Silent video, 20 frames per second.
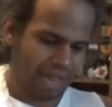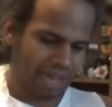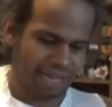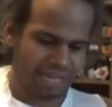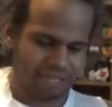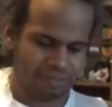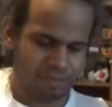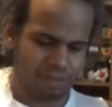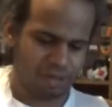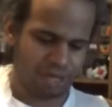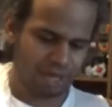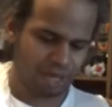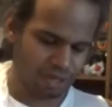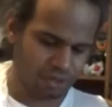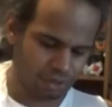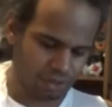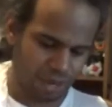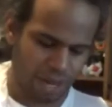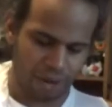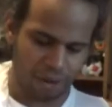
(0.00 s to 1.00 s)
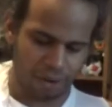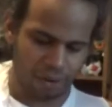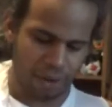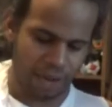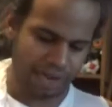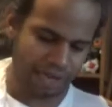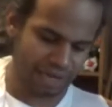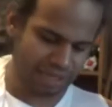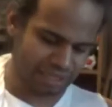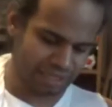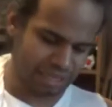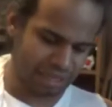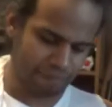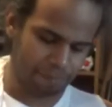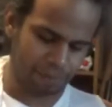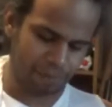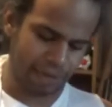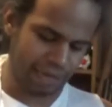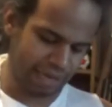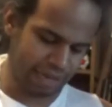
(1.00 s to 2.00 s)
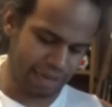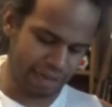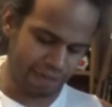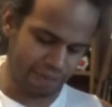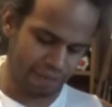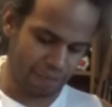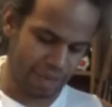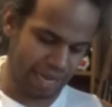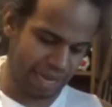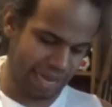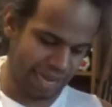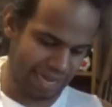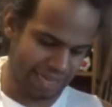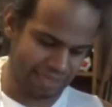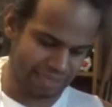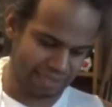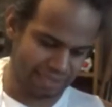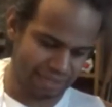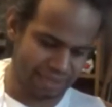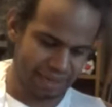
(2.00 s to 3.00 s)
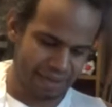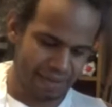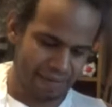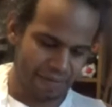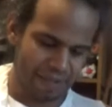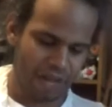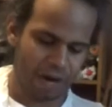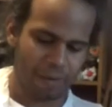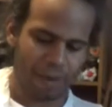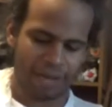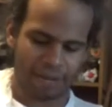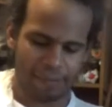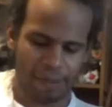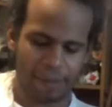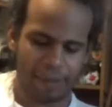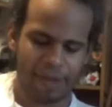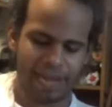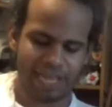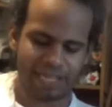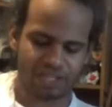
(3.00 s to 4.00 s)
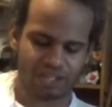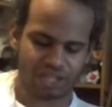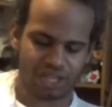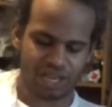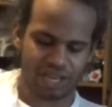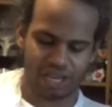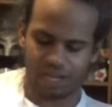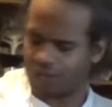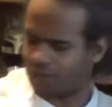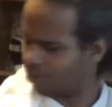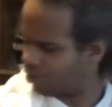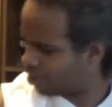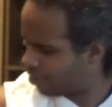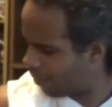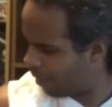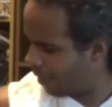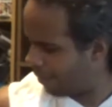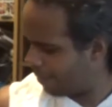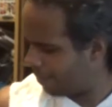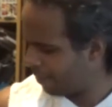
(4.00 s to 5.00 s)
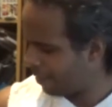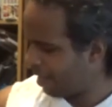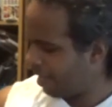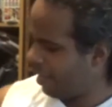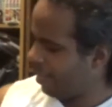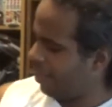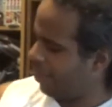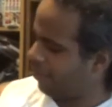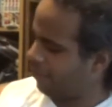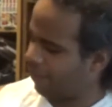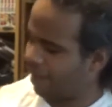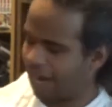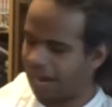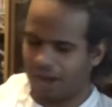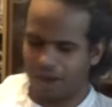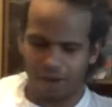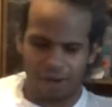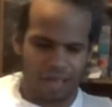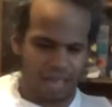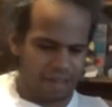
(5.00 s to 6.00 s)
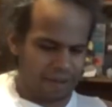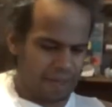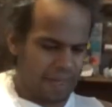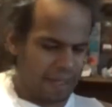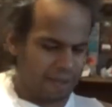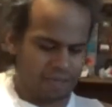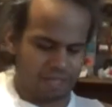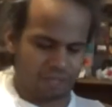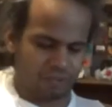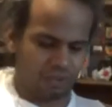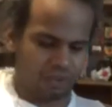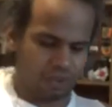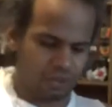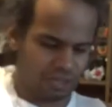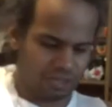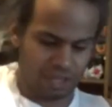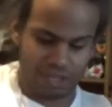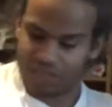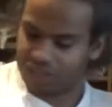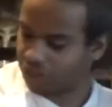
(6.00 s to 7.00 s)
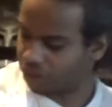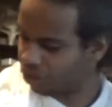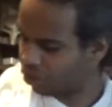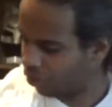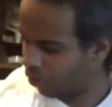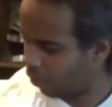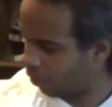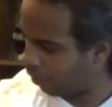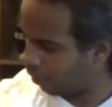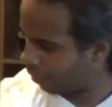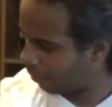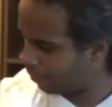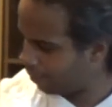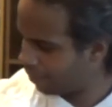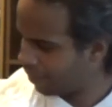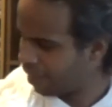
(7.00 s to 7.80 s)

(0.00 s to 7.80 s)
I guess, more like a controller. I don't know. I gotta see playing it if my hands. I don't know. Maybe my hands just need to get used to it. Right now, I just feel used to this controller.